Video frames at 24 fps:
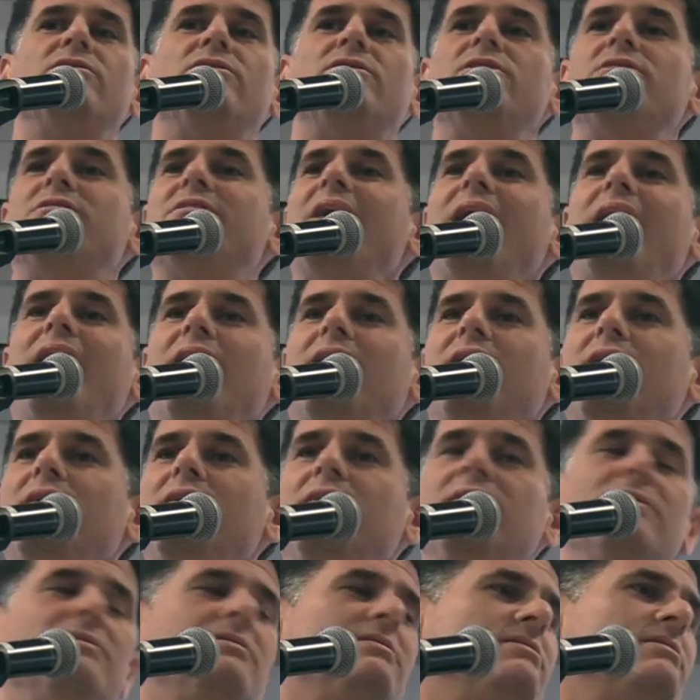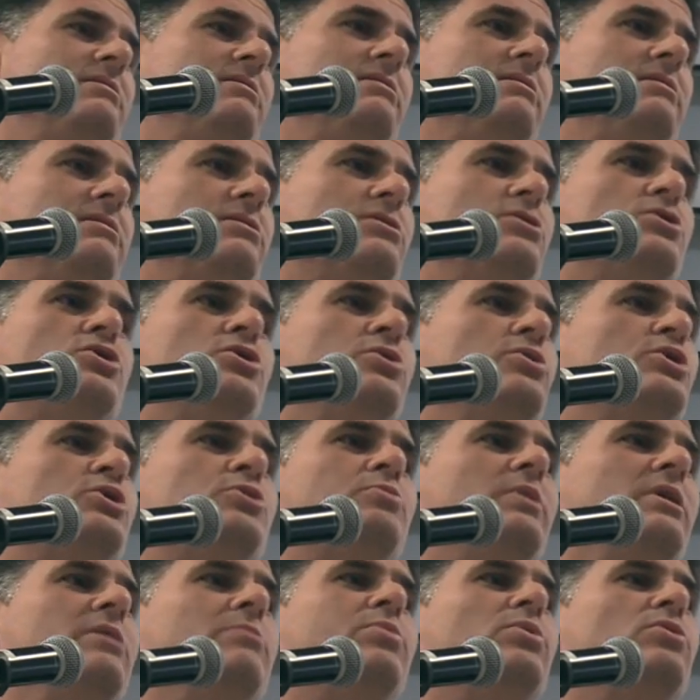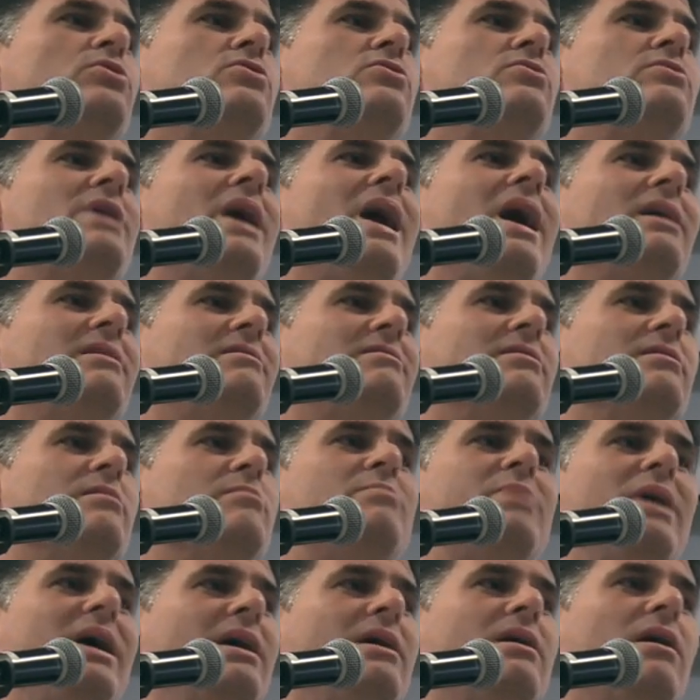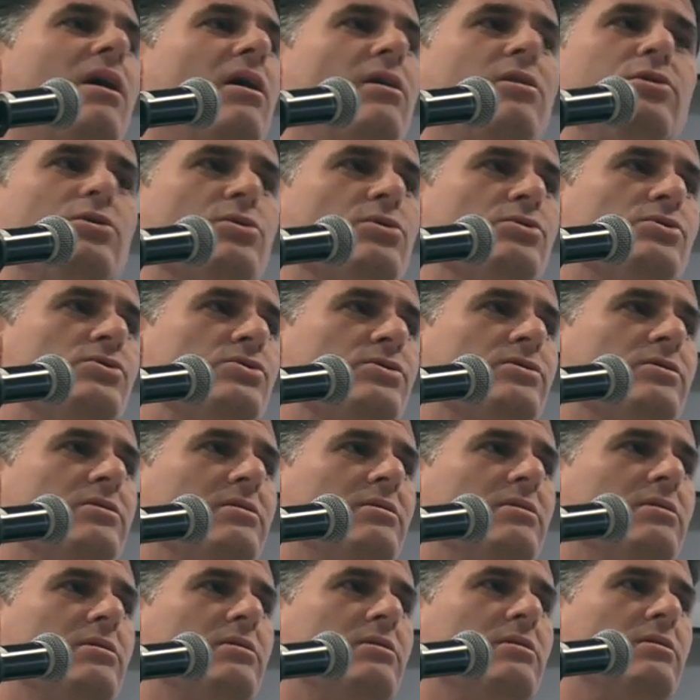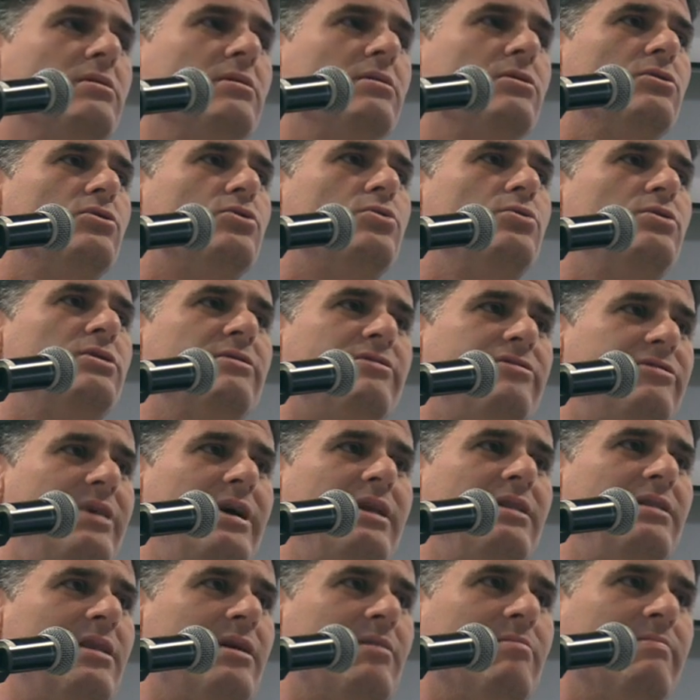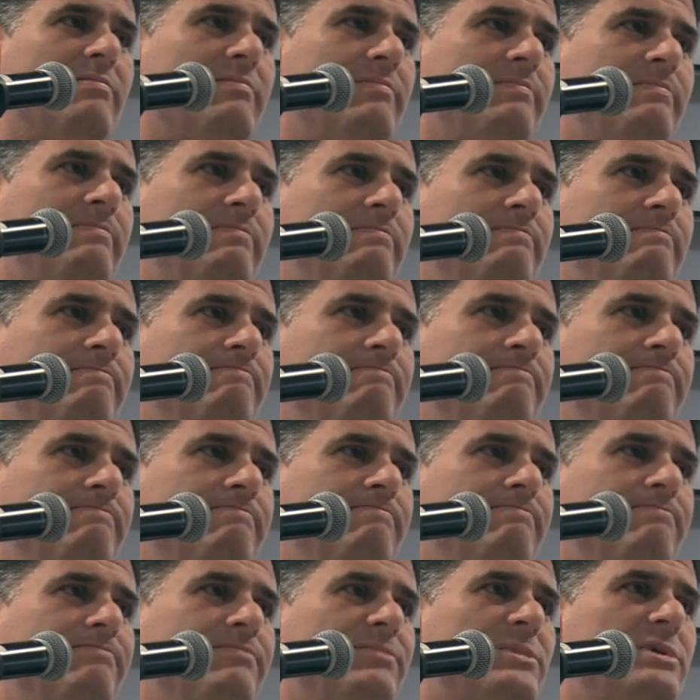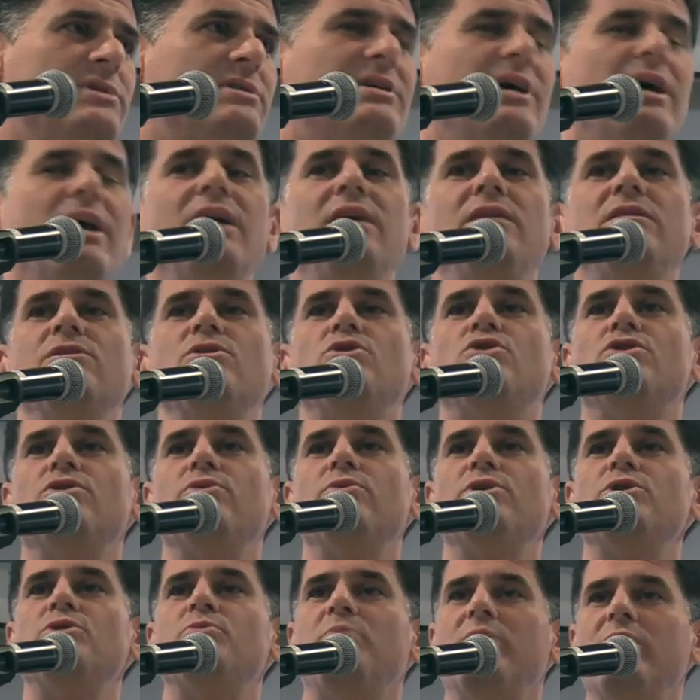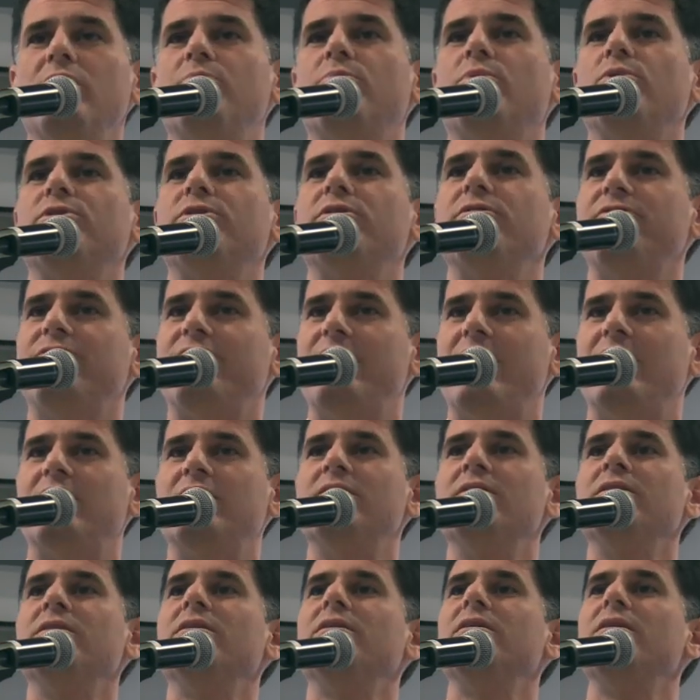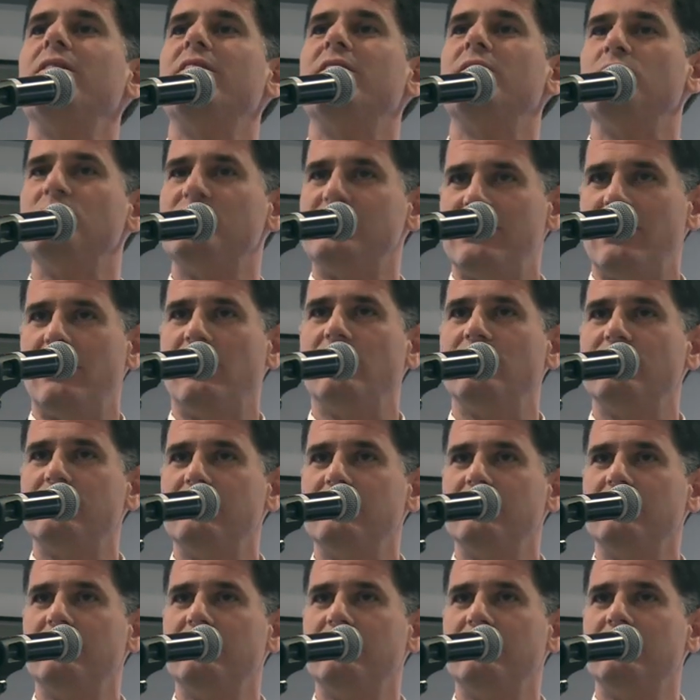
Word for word: Today, the Jewish people do not beg others to defend them. Today, the Jewish people defend themselves.